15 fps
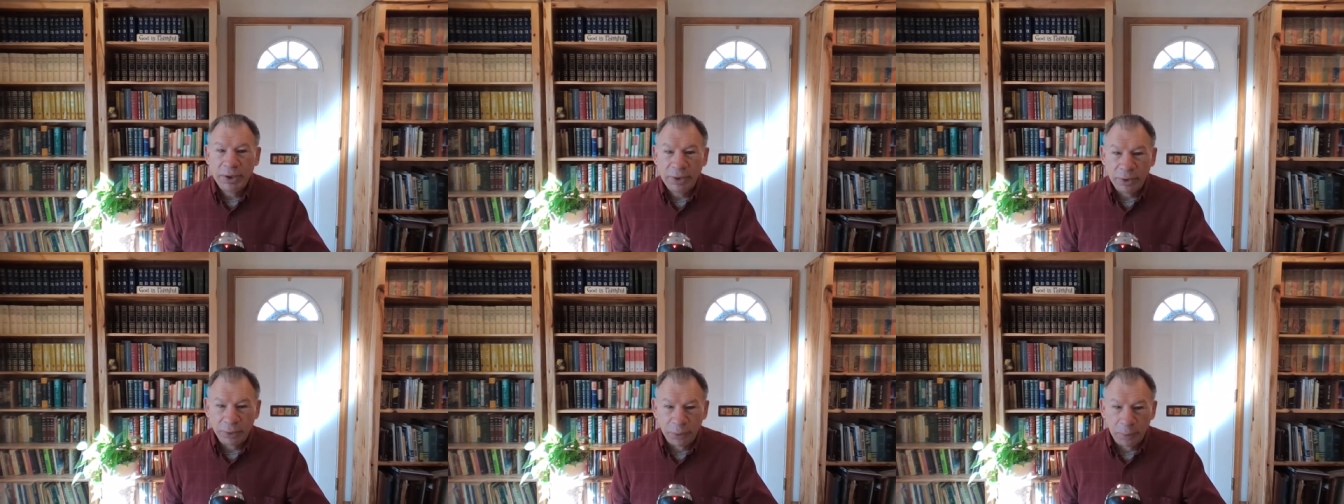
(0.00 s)

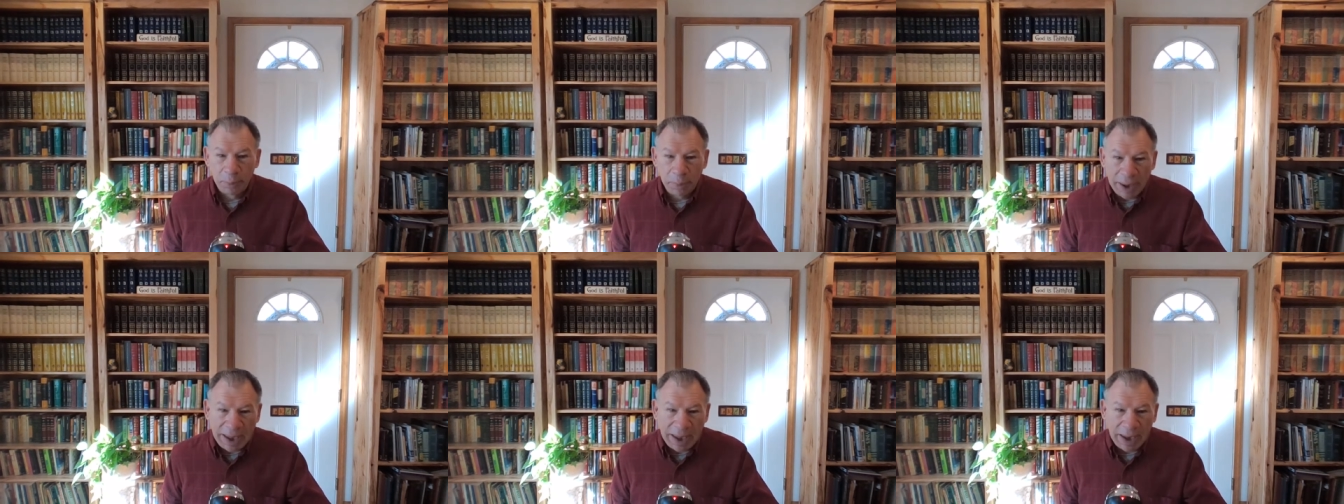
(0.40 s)
that are
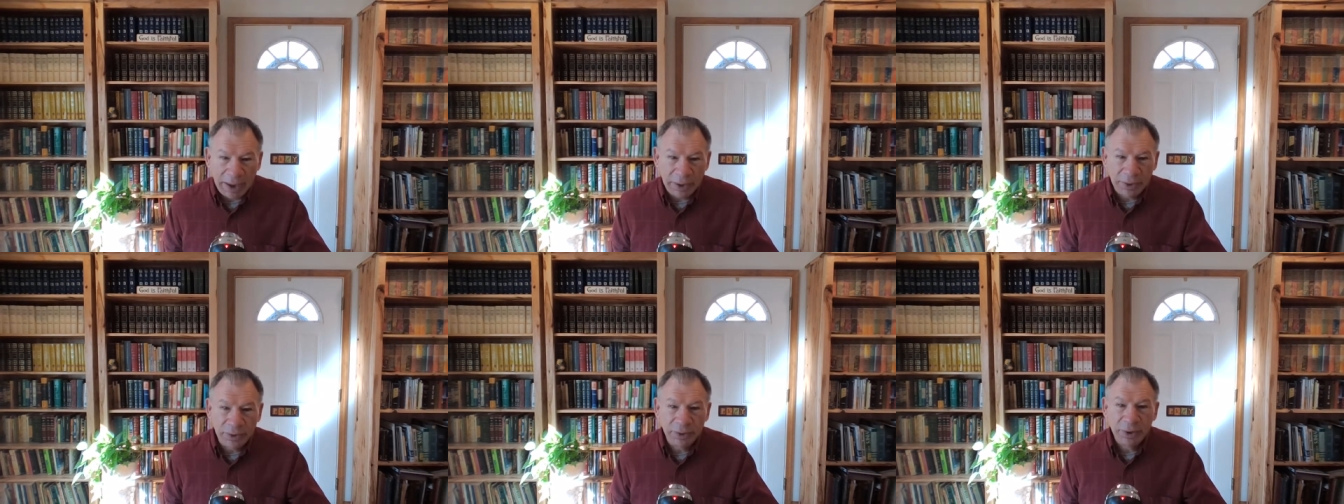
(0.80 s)

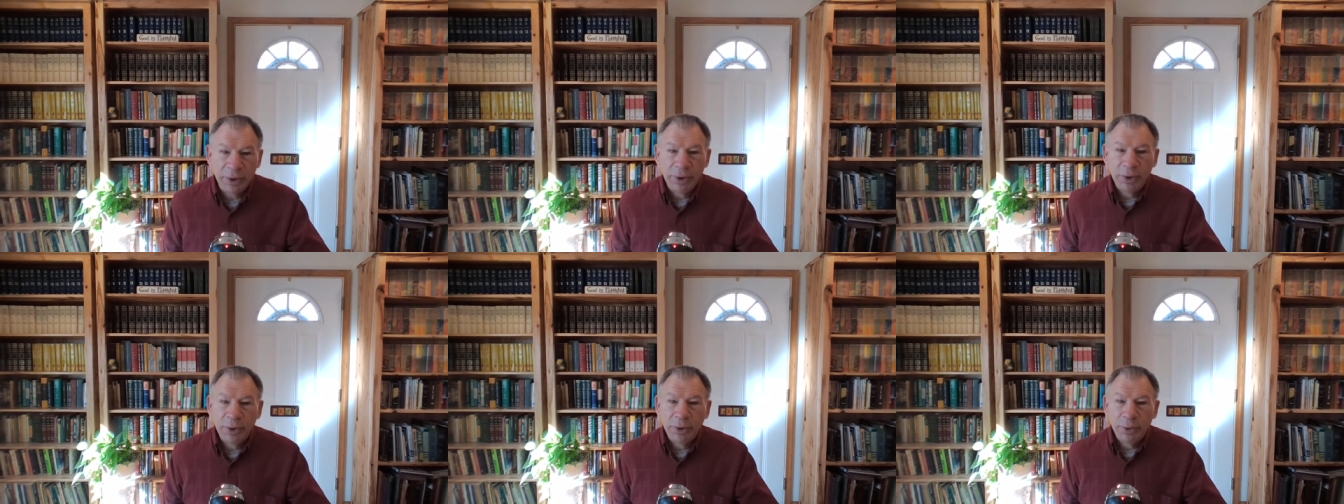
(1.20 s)
bad
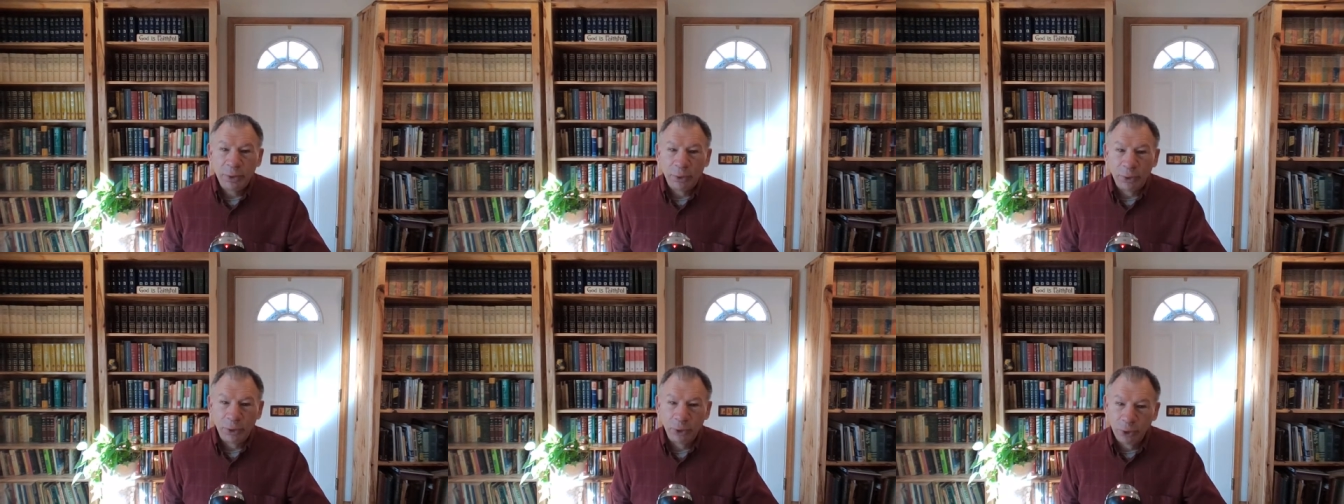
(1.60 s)

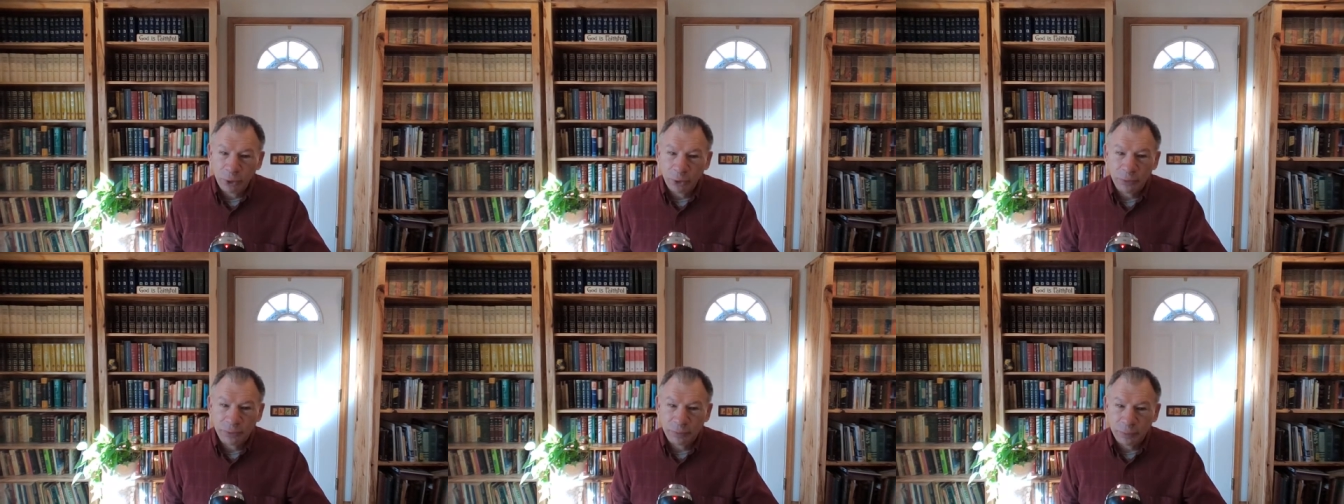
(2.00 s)
or
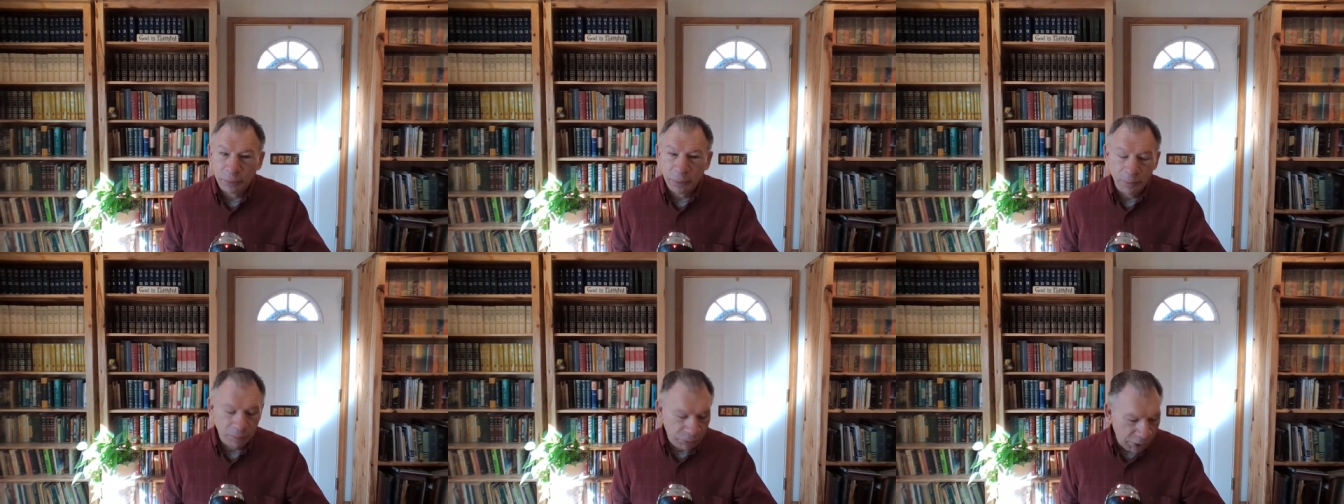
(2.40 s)

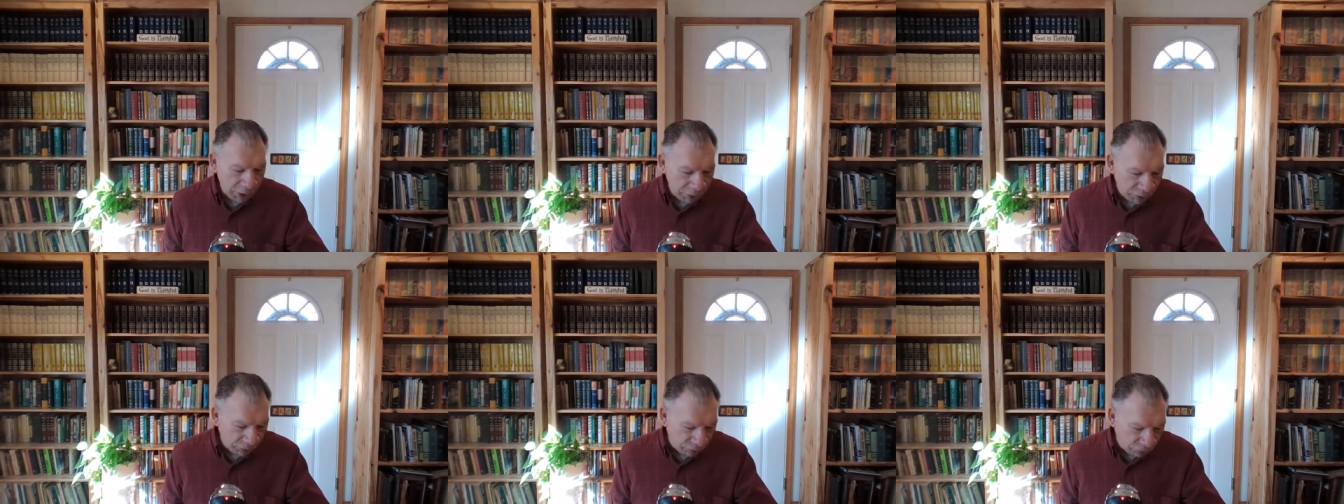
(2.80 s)
hurtful
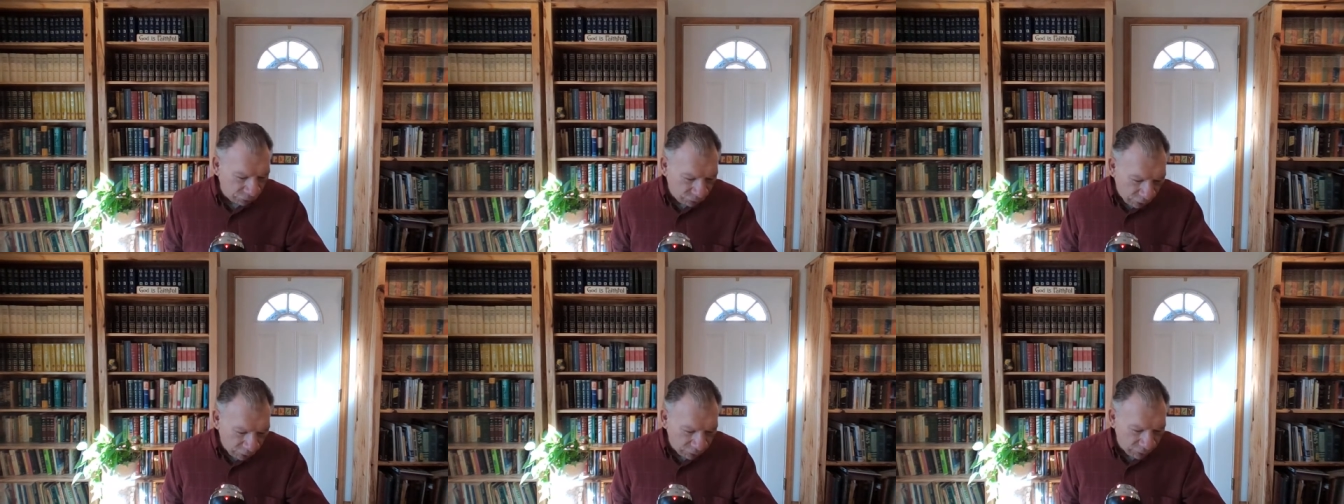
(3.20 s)
and
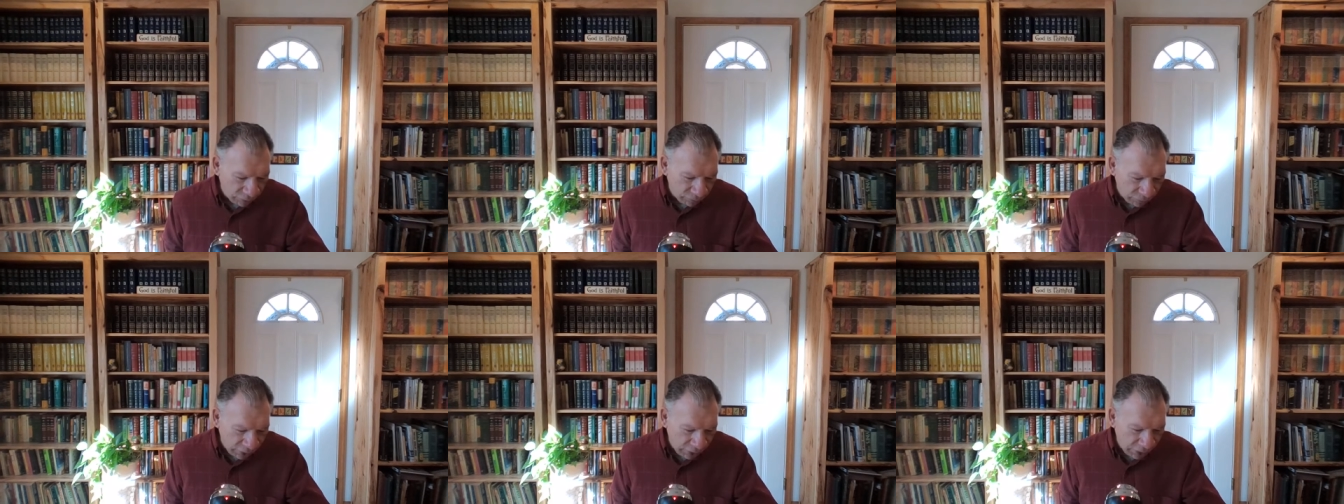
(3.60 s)

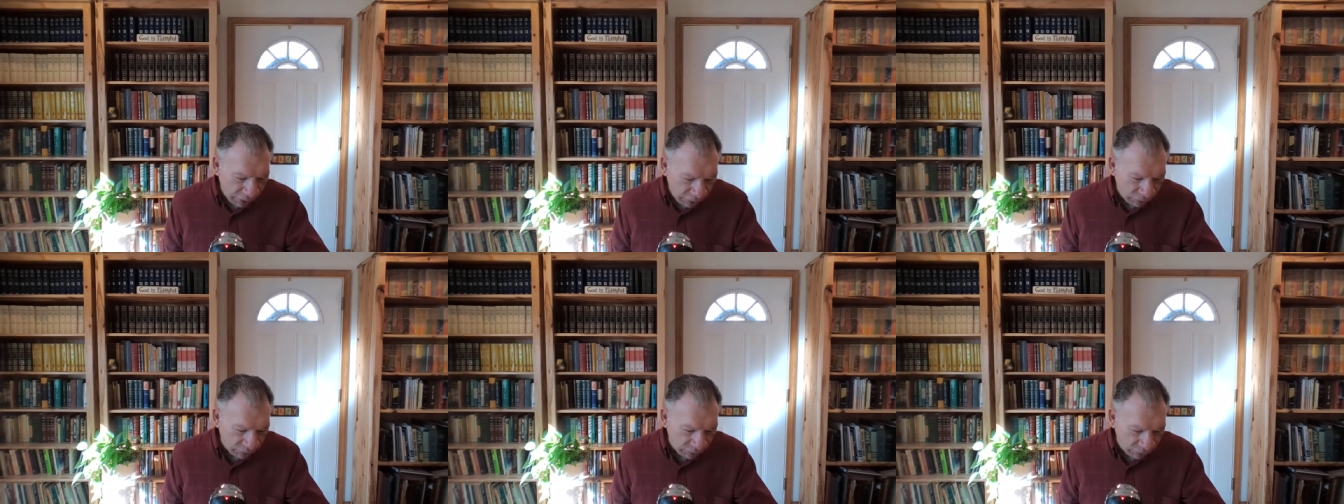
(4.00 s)
destructive to
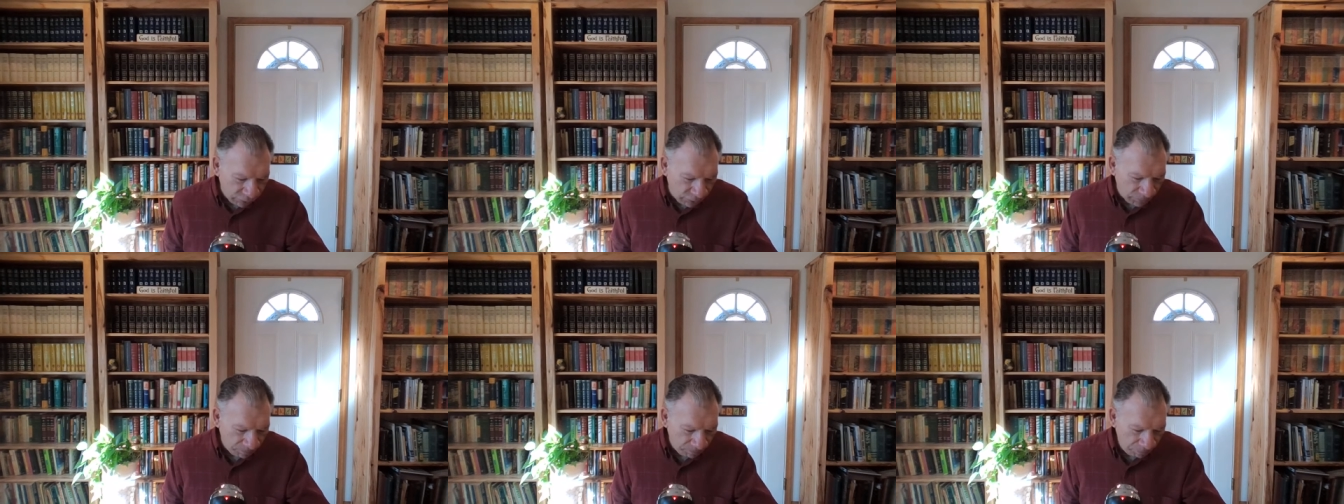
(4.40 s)

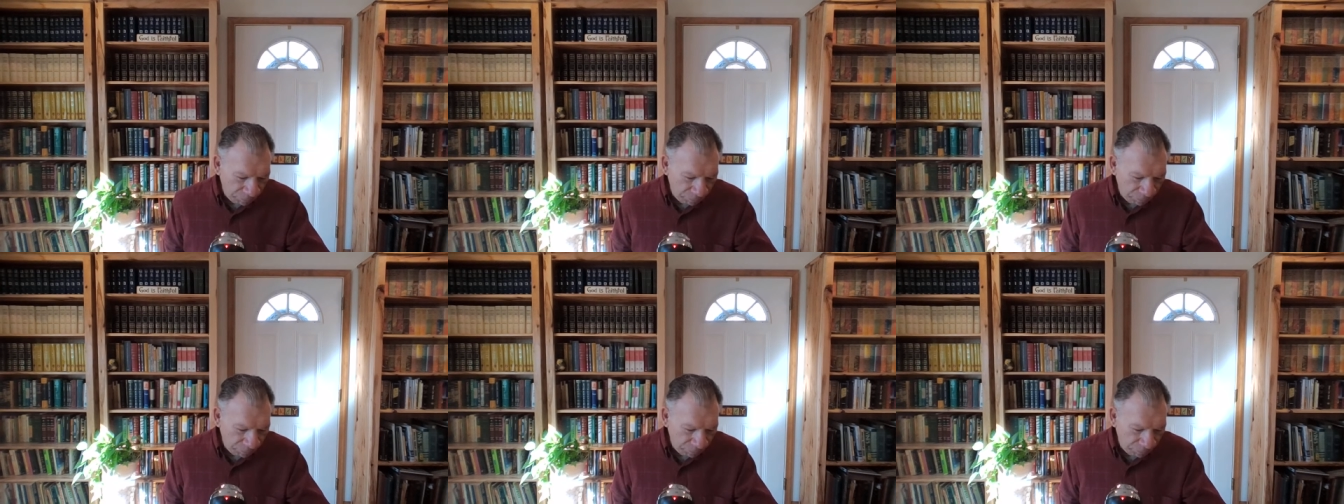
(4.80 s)
others.